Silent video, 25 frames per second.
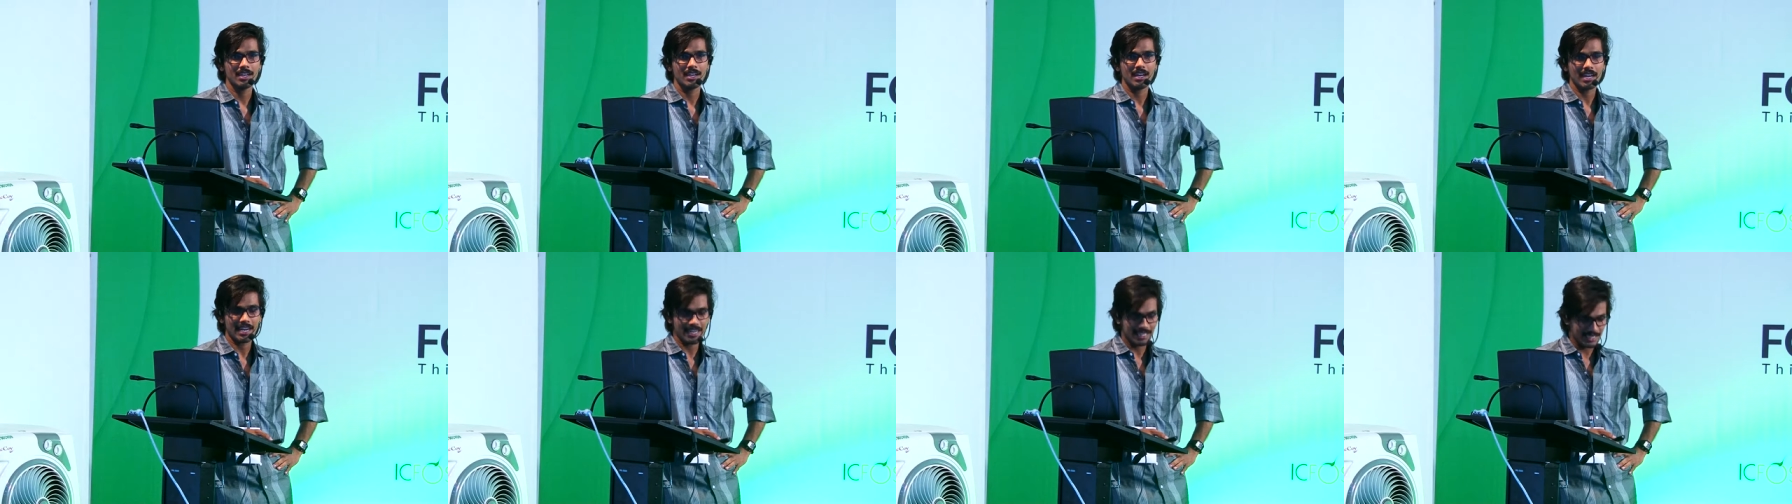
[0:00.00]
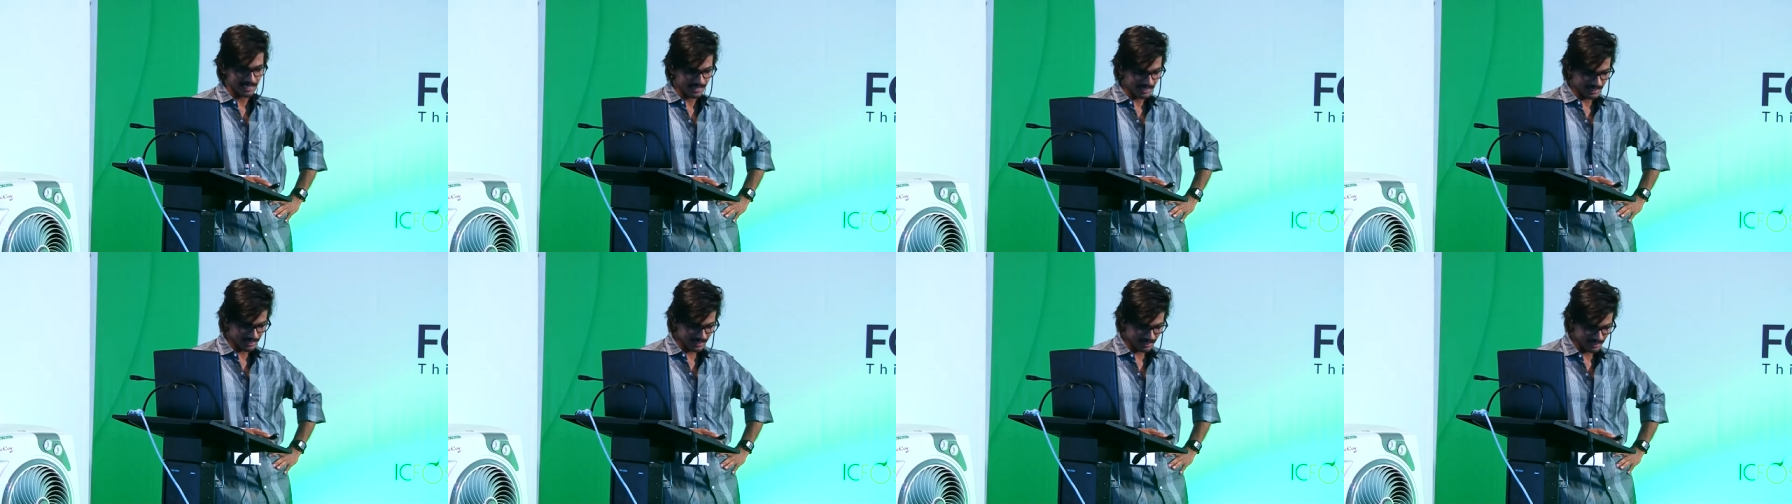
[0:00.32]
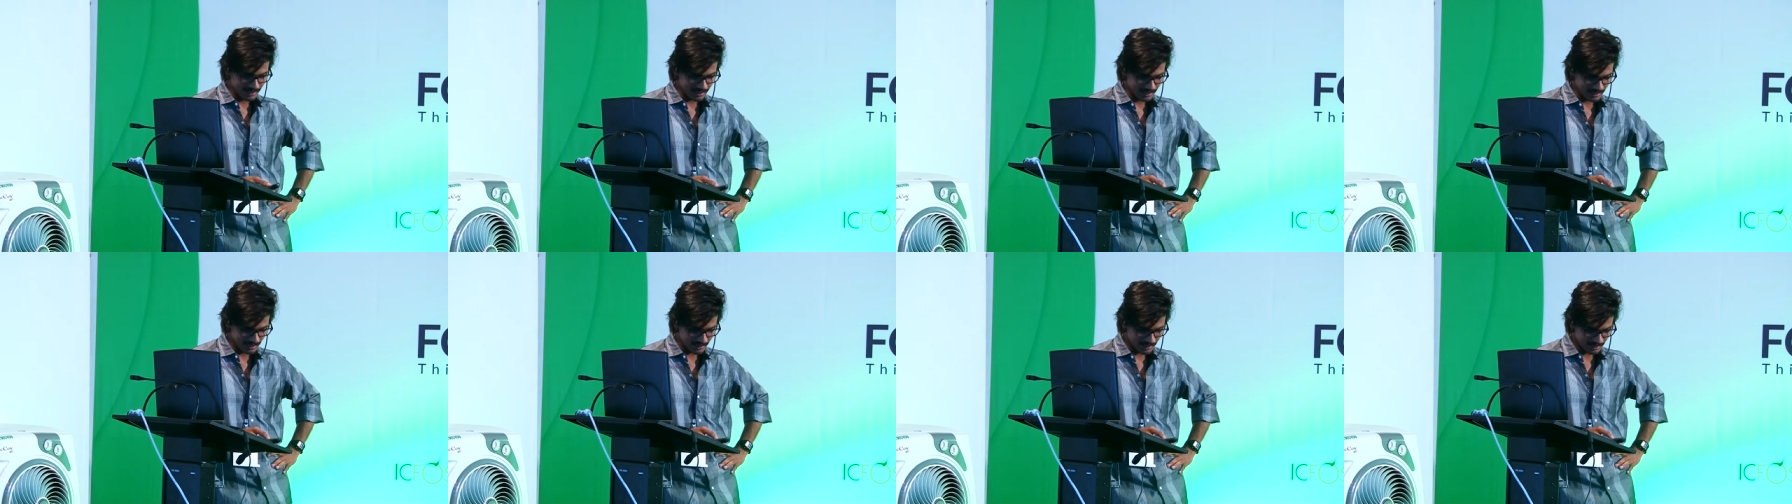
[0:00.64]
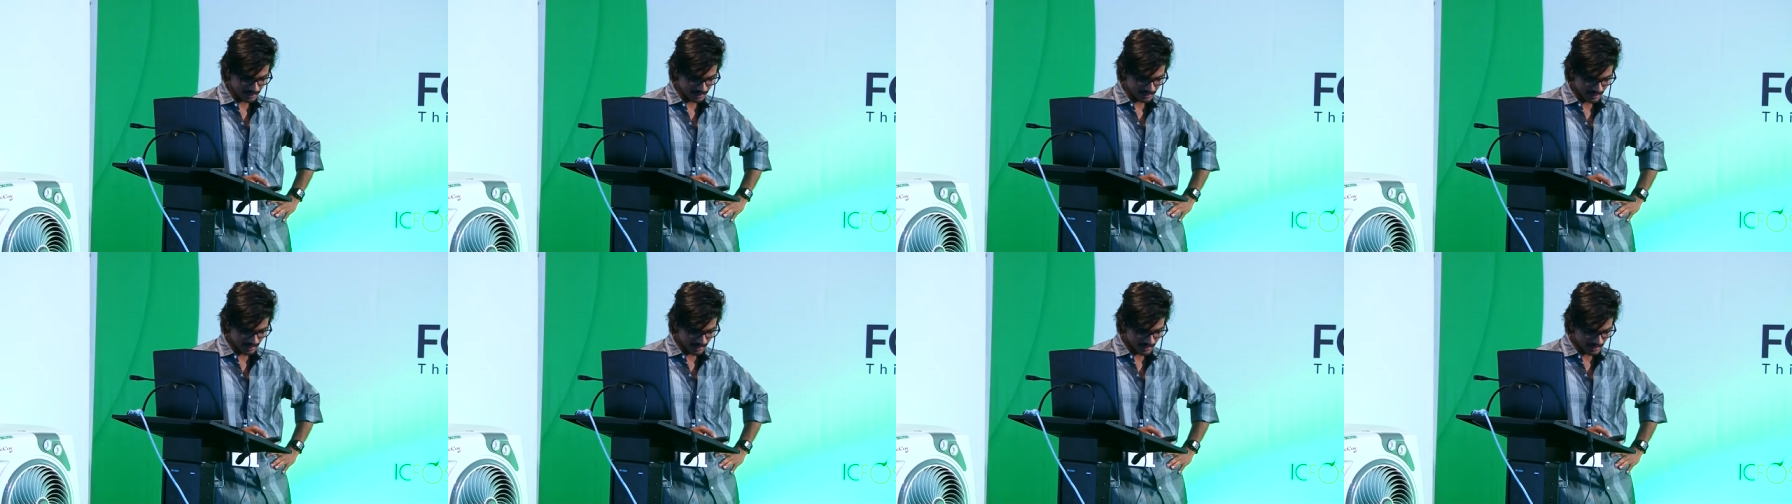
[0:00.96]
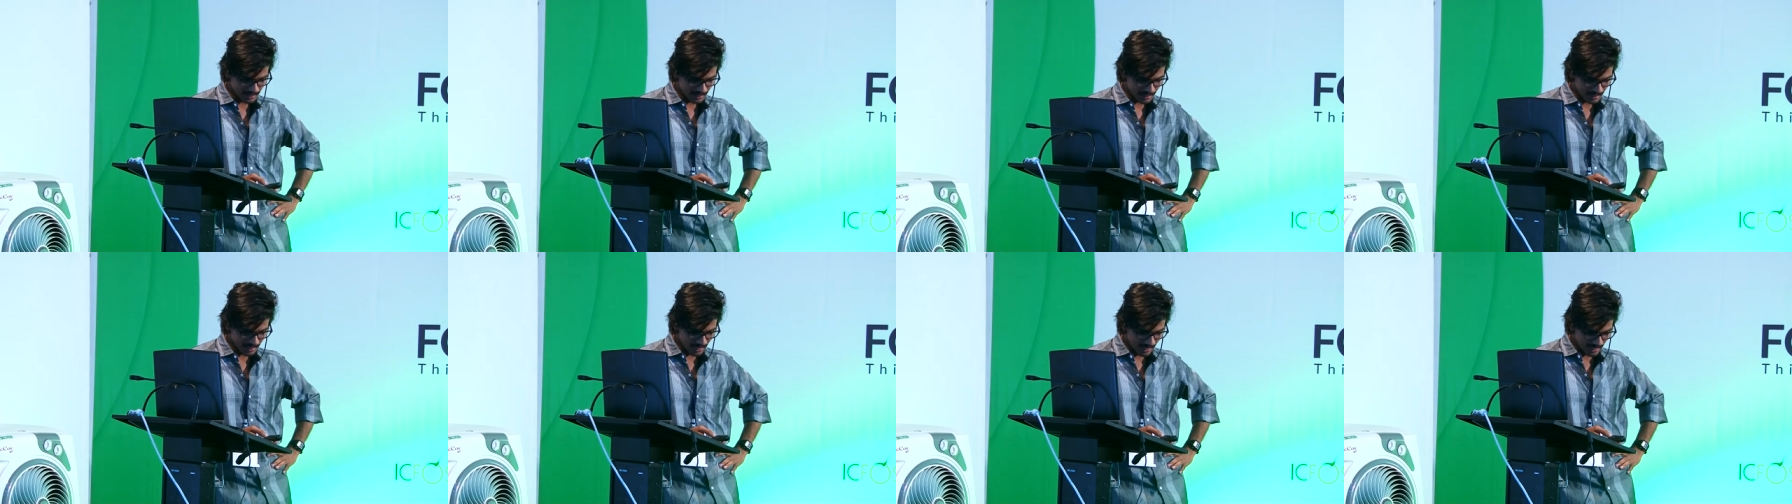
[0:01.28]
I
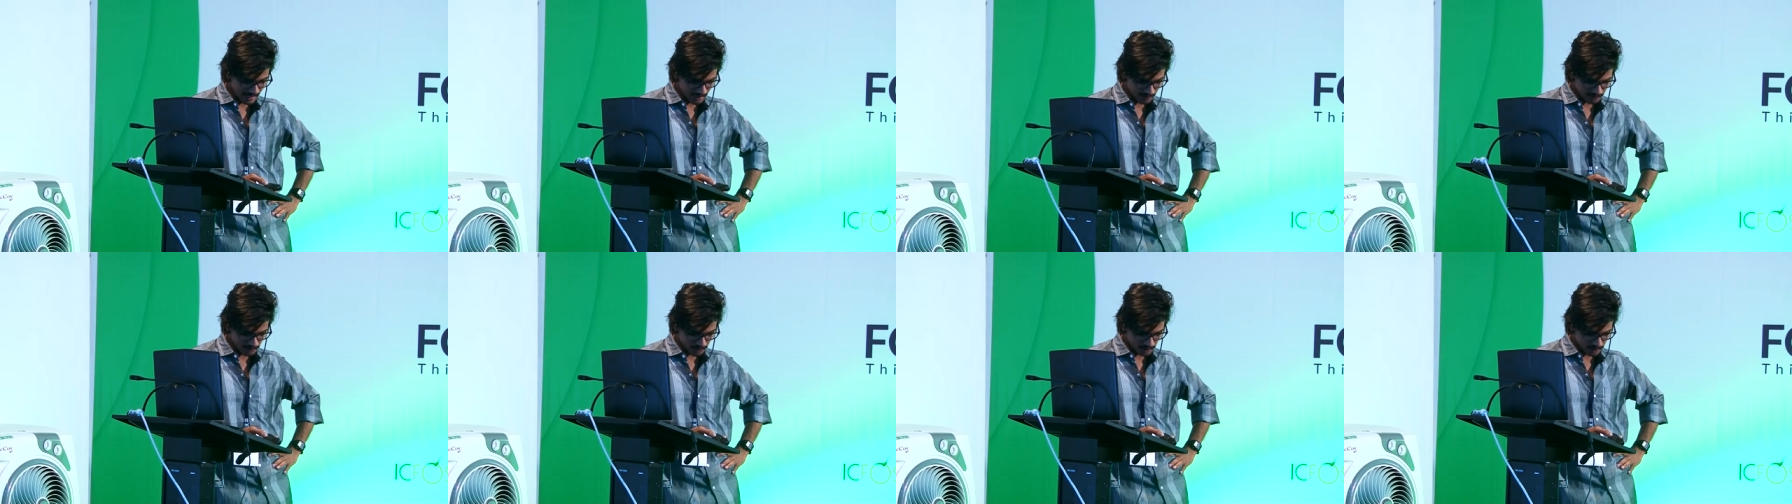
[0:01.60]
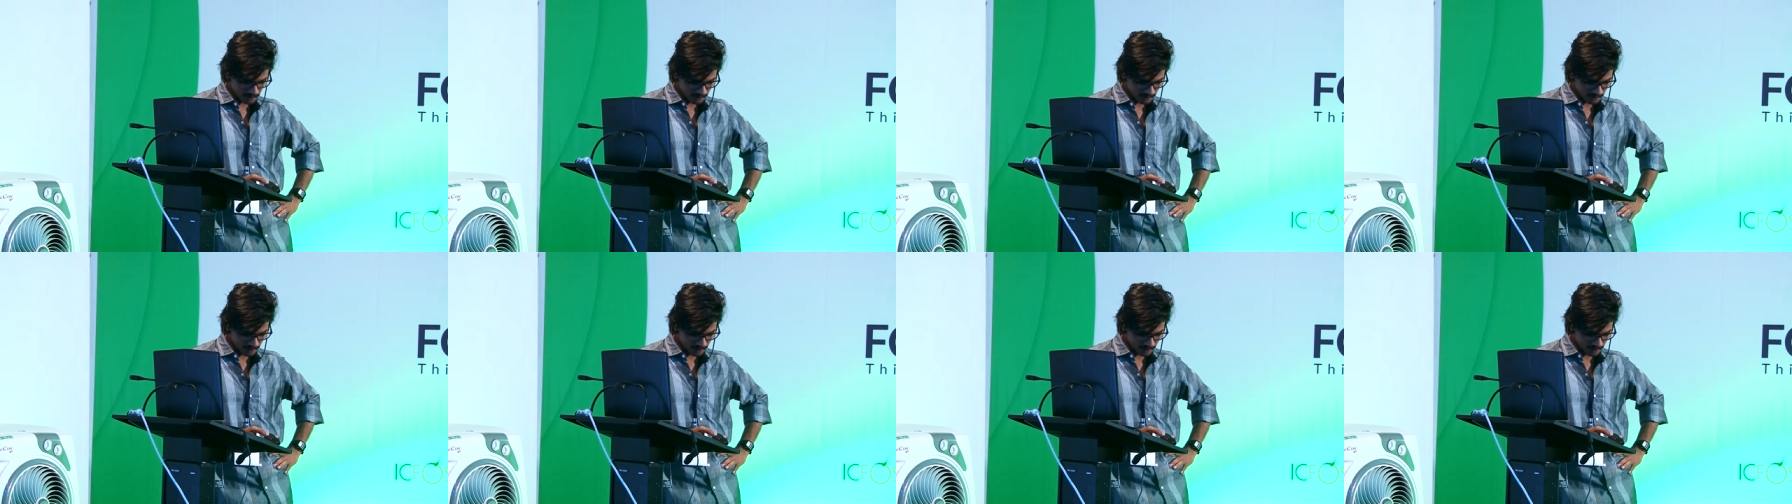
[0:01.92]
tried and learned few